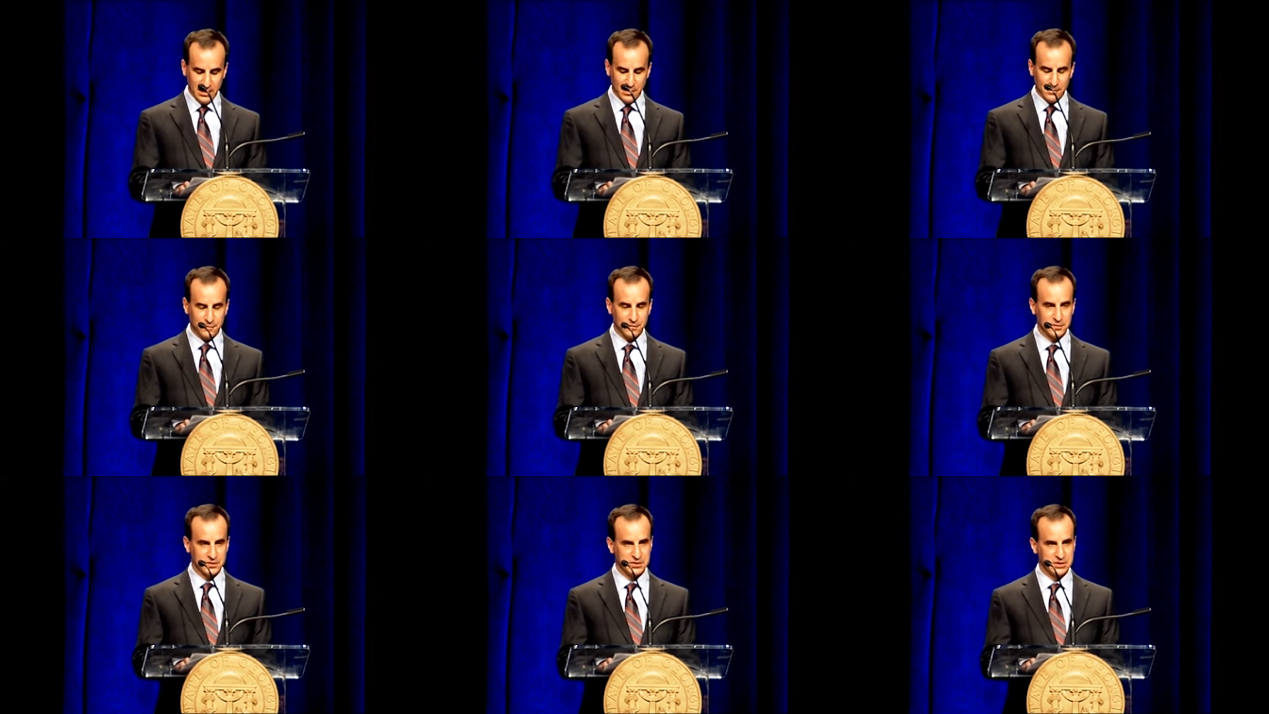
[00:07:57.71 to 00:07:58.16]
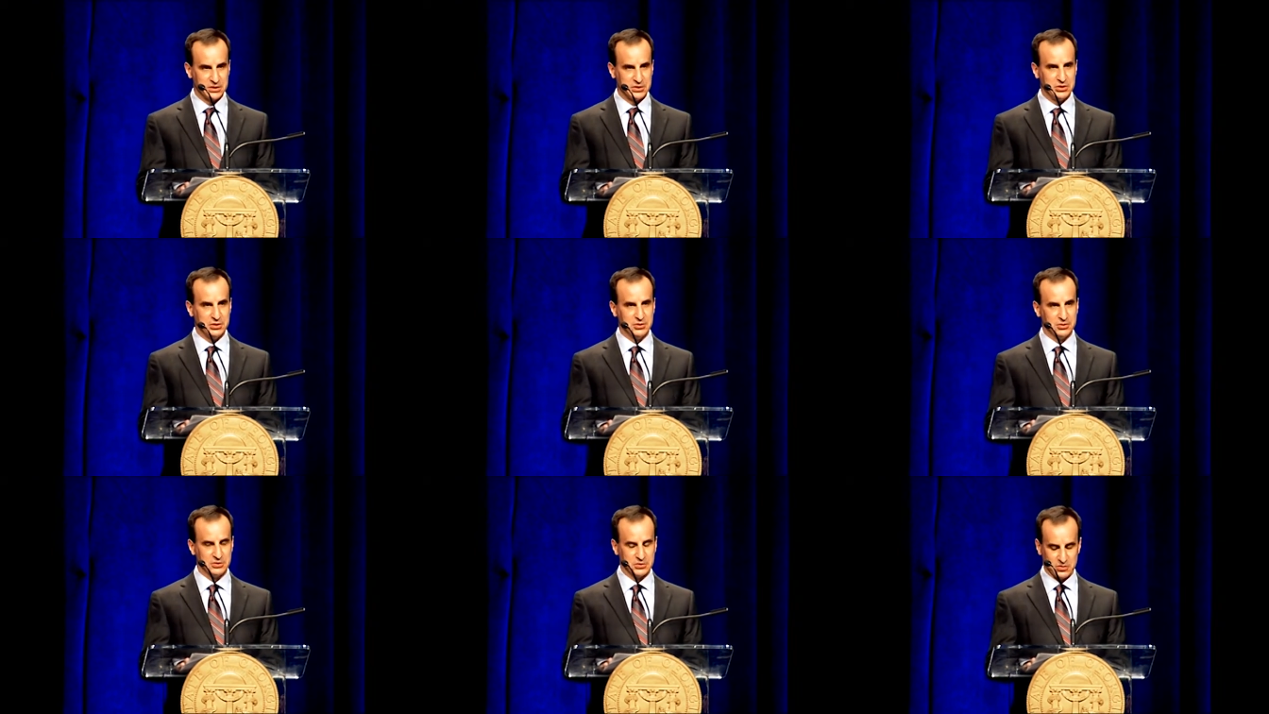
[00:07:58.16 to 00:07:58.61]
for
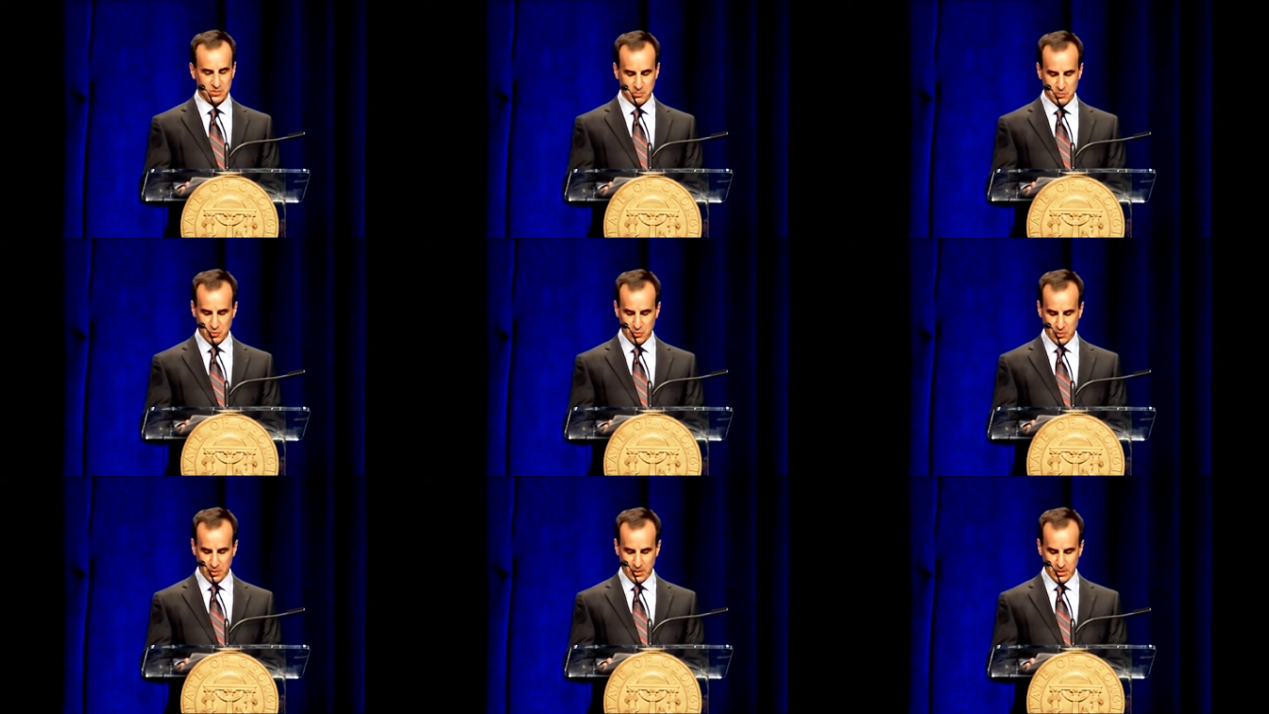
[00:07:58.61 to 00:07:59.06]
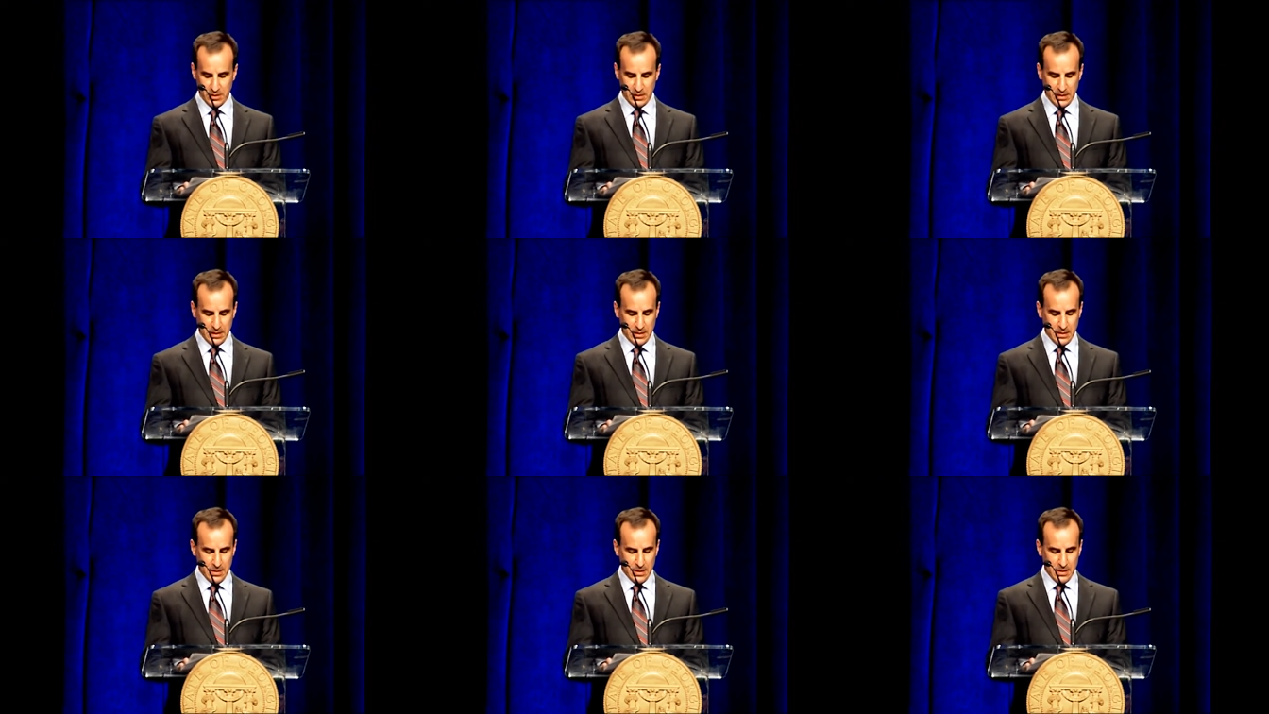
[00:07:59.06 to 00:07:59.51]
six years or more.
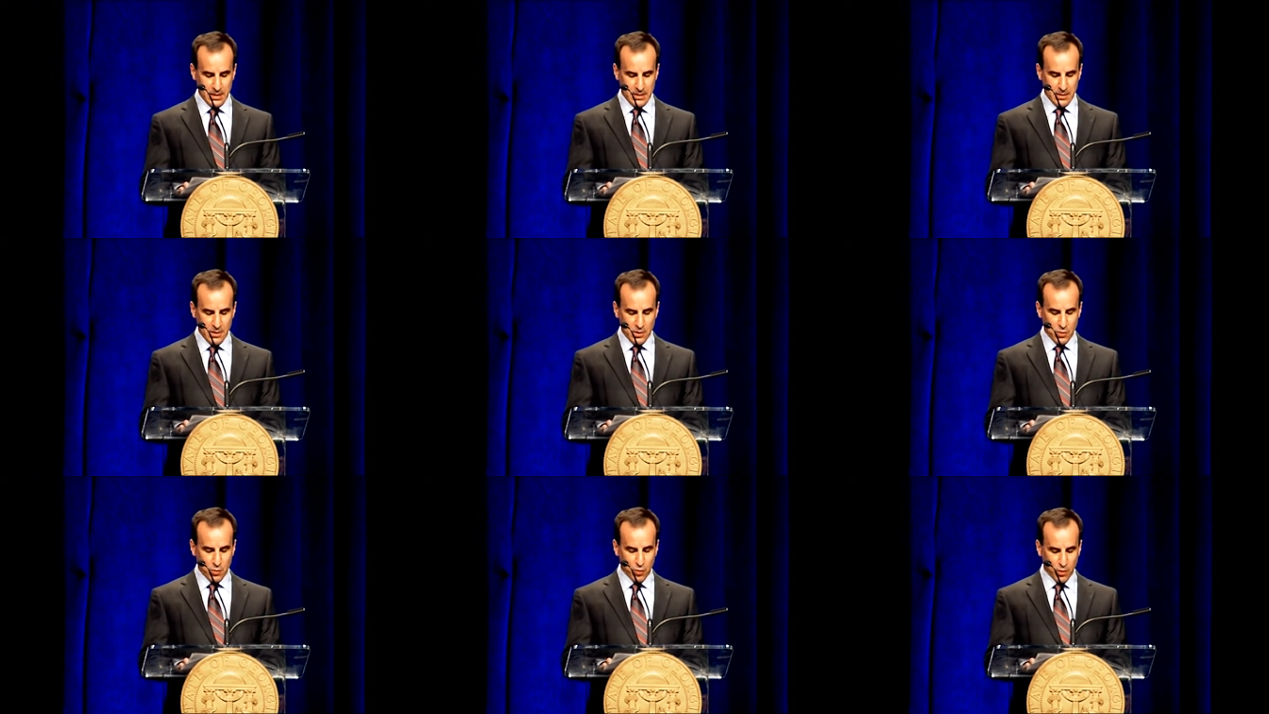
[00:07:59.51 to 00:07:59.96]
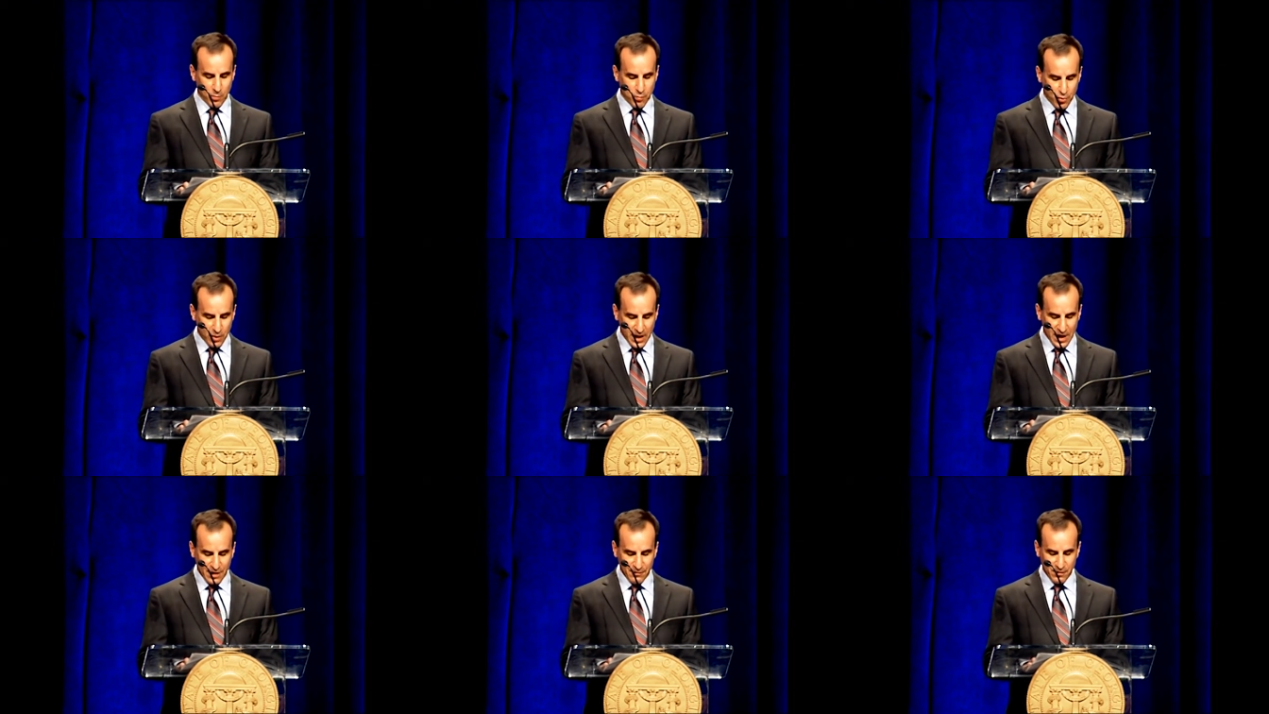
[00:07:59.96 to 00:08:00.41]
We're
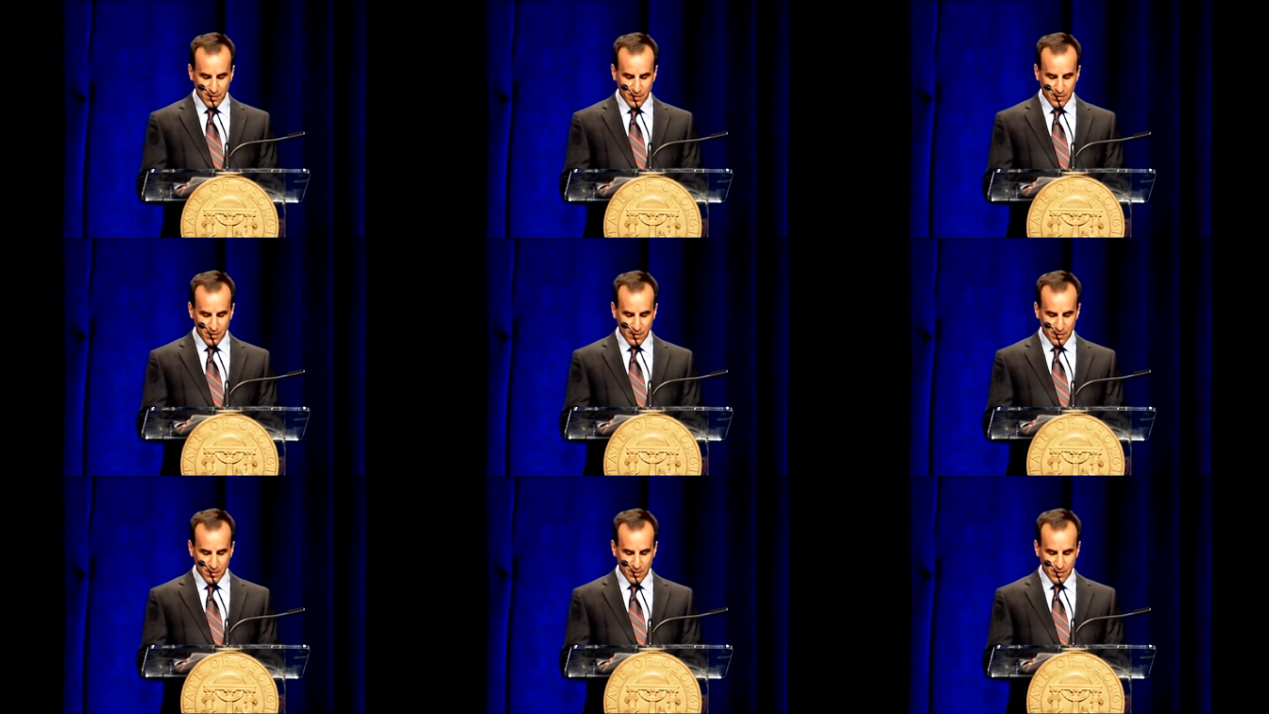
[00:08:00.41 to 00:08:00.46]
proud of